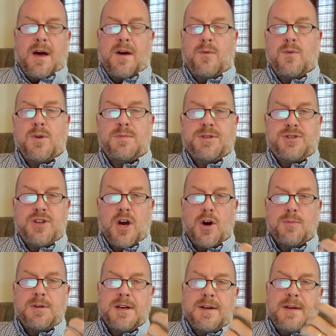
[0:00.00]
Reuben
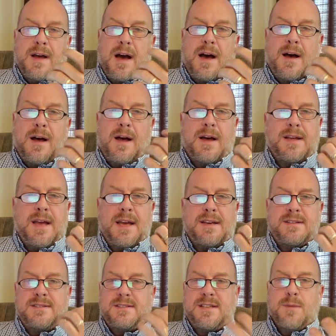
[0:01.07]
Job, a
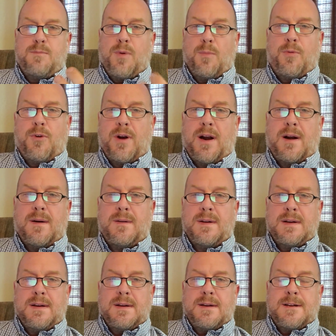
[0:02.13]
simple prayer.
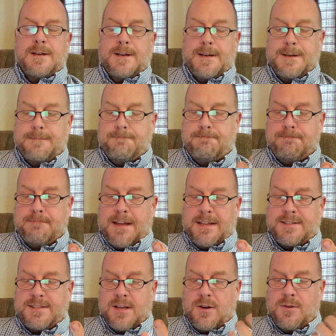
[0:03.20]

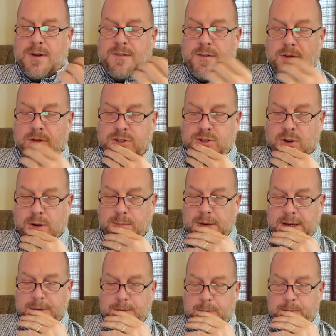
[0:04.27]
And so if you'll join
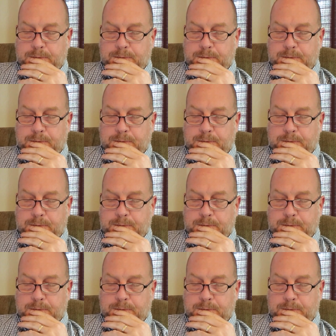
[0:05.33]
me.